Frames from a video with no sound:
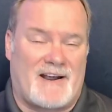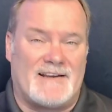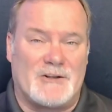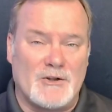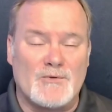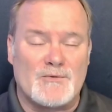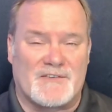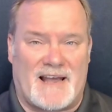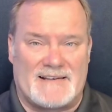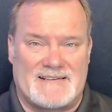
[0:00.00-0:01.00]
I
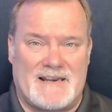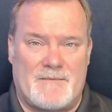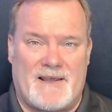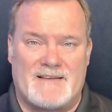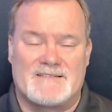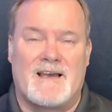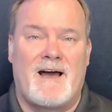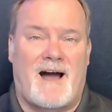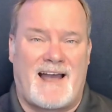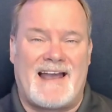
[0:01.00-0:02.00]
lose that database,
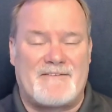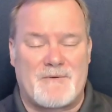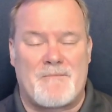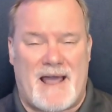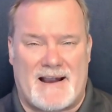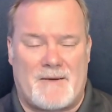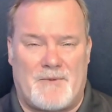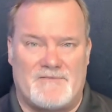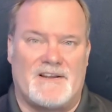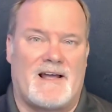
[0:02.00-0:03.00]
I have a backup
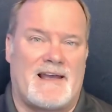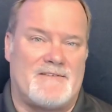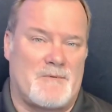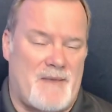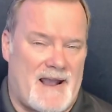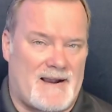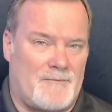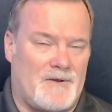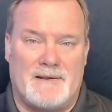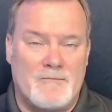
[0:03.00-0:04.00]
of it. I have a
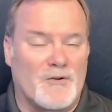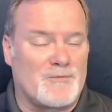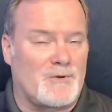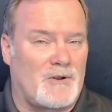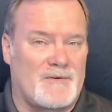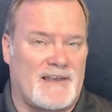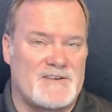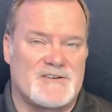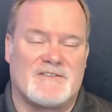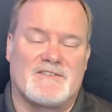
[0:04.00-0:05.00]
backup in multiple
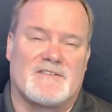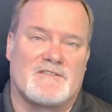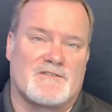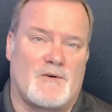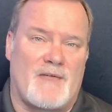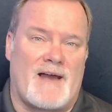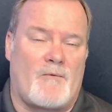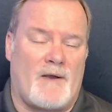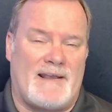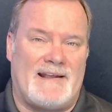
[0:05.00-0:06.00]
locations. So that
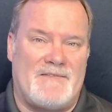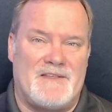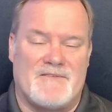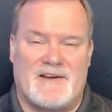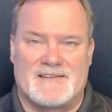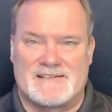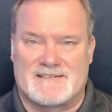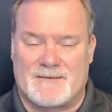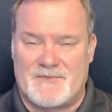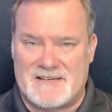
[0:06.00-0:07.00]
way, in the event
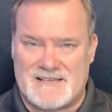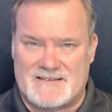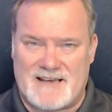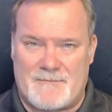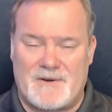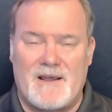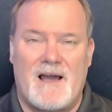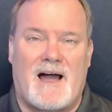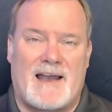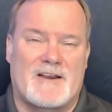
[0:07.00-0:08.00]
that something does happen,
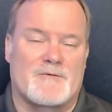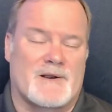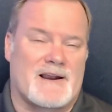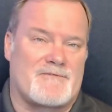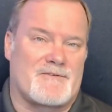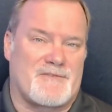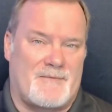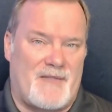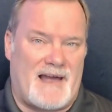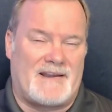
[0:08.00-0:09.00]
I can recover
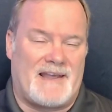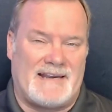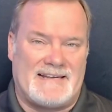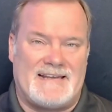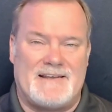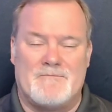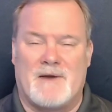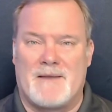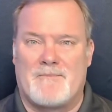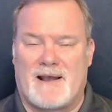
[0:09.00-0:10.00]
from that and keep
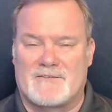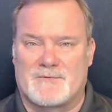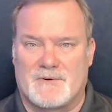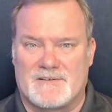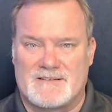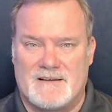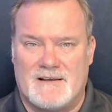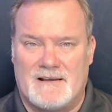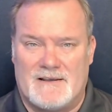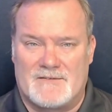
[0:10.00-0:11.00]
my passwords.
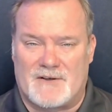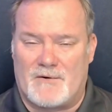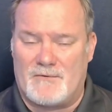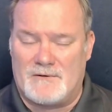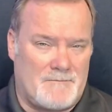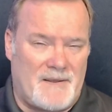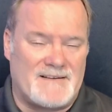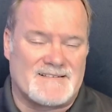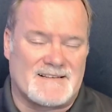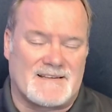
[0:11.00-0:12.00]
So
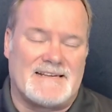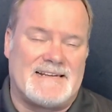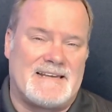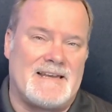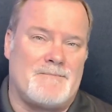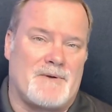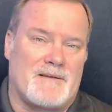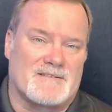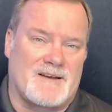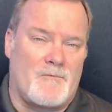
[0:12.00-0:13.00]
basically, keep
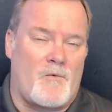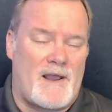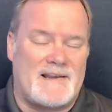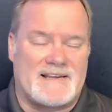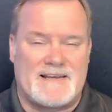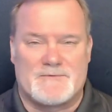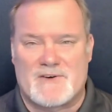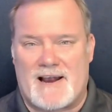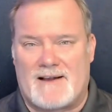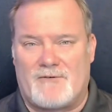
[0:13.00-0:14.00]
some way to keep
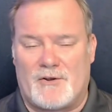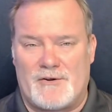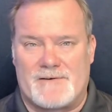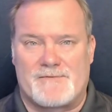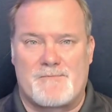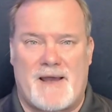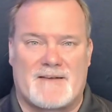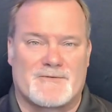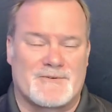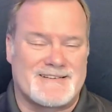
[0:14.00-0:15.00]
track of all your different
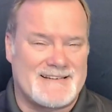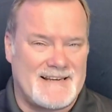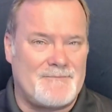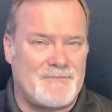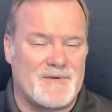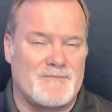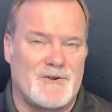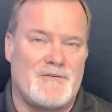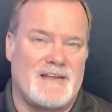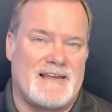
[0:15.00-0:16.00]
passwords, keep them
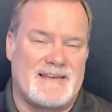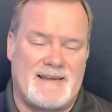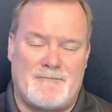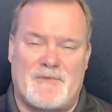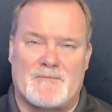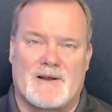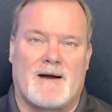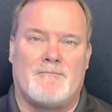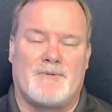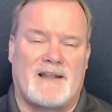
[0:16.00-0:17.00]
unique, keep them
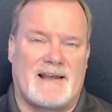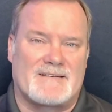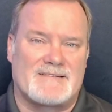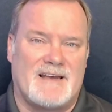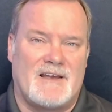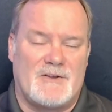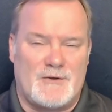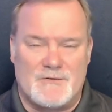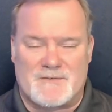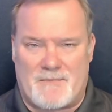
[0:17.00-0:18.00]
complex,
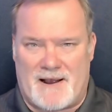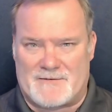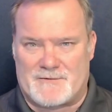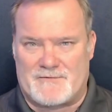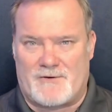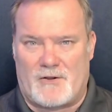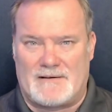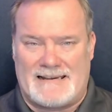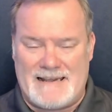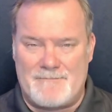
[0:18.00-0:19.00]
use a password vault,
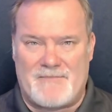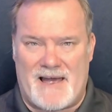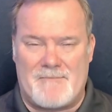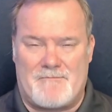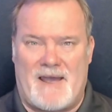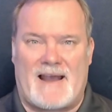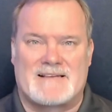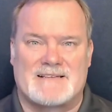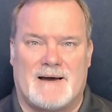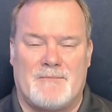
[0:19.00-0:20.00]
keep that
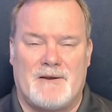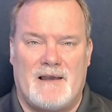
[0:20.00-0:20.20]
backed up.